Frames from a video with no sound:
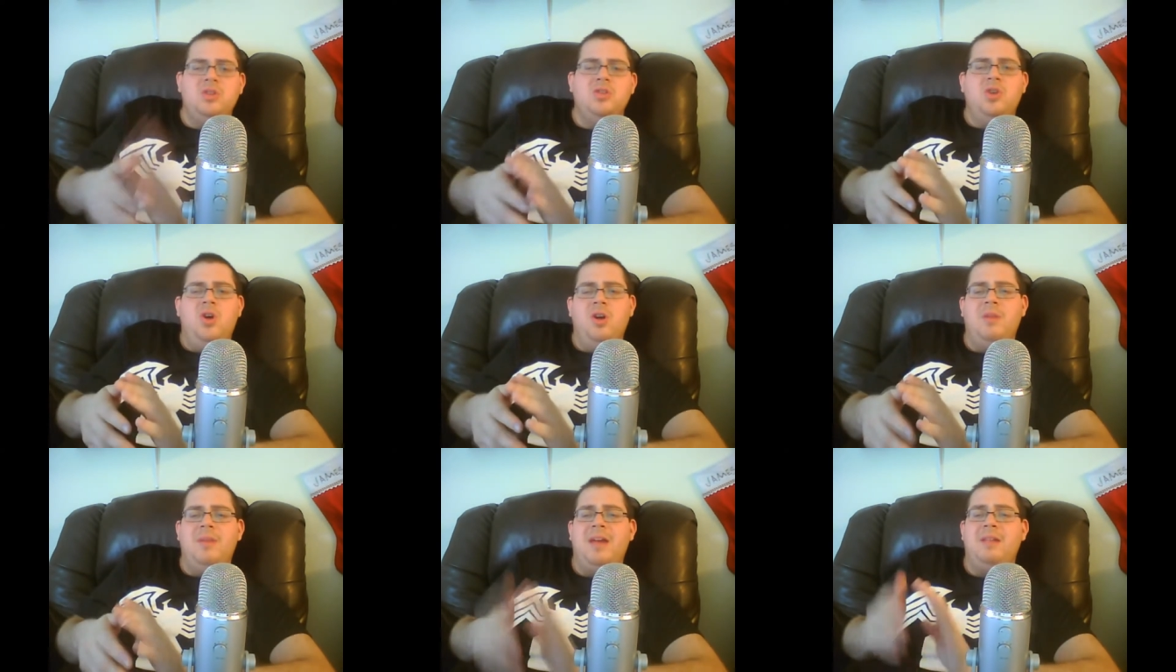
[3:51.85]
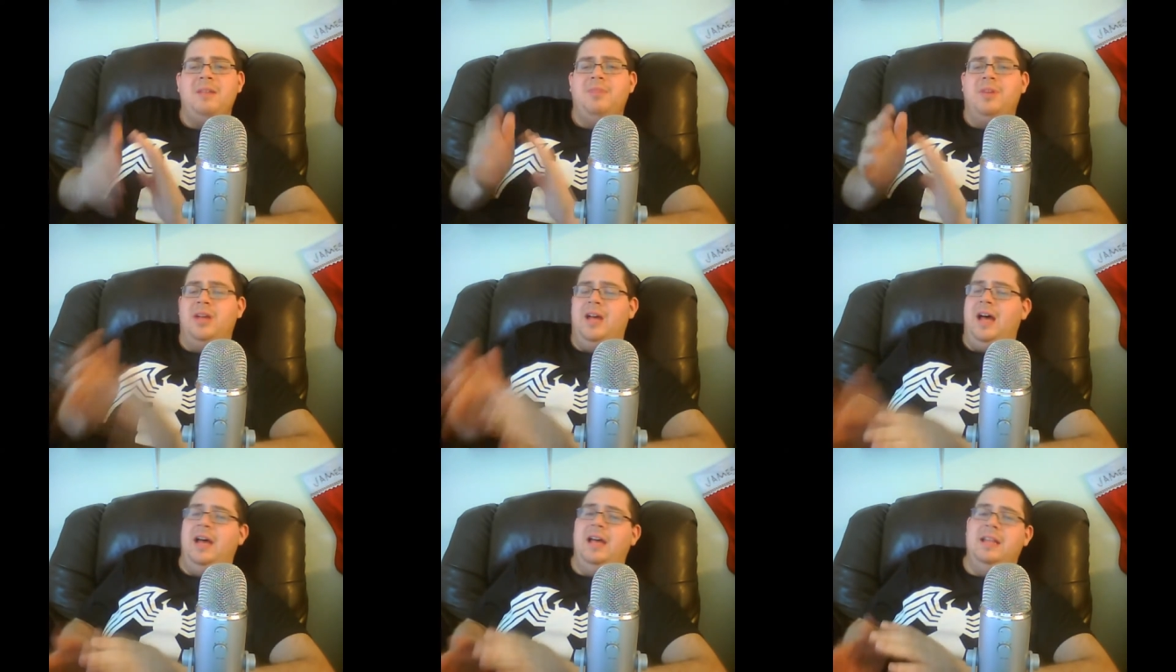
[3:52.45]
talk about it,
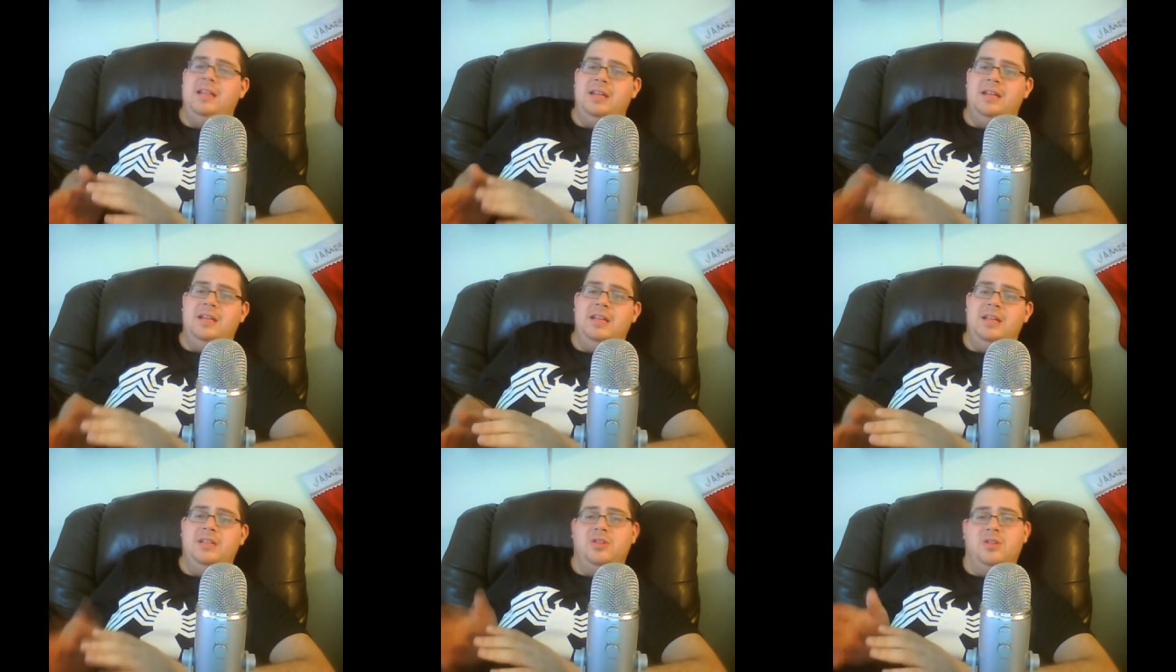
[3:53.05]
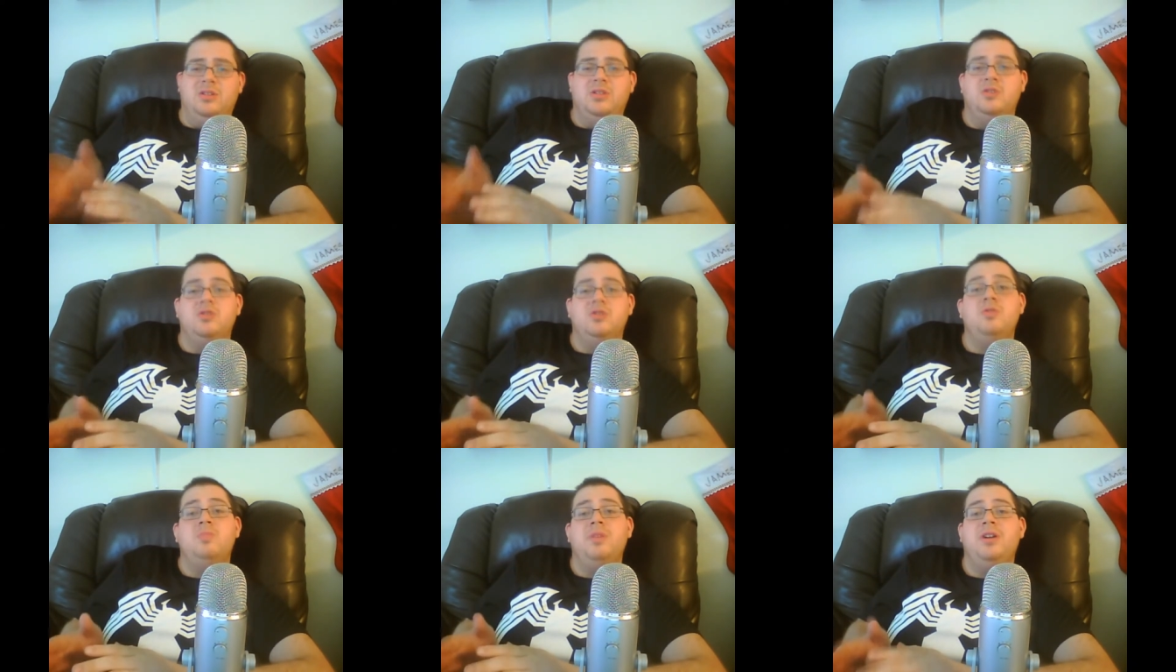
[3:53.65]
but I the, it's also
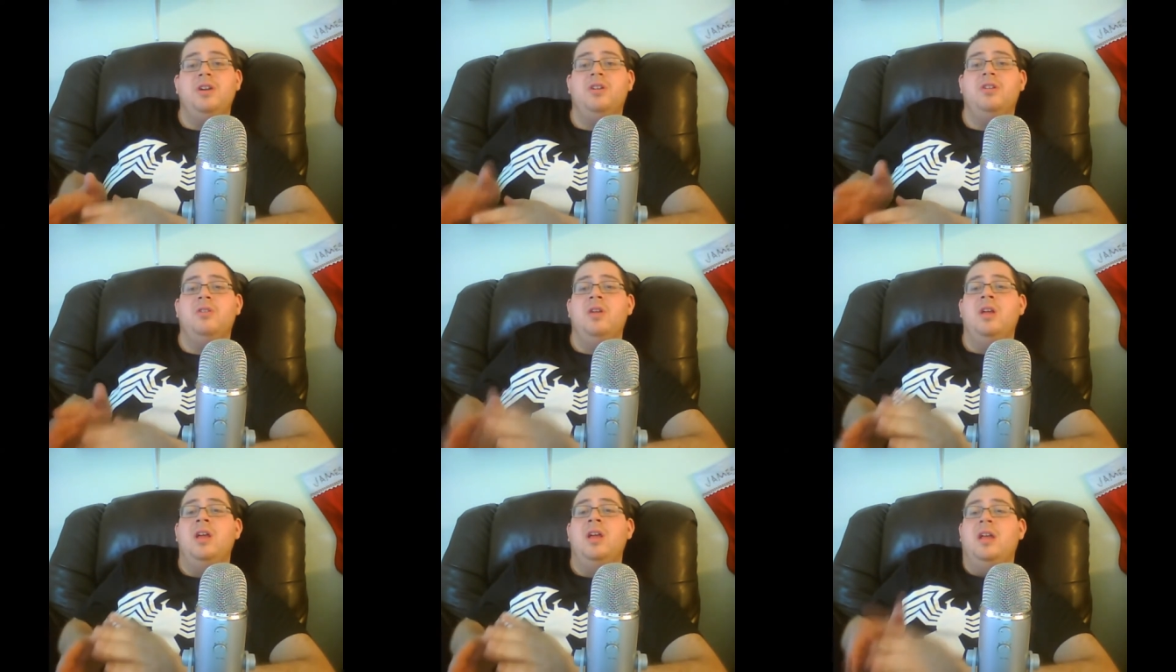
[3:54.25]
superhero,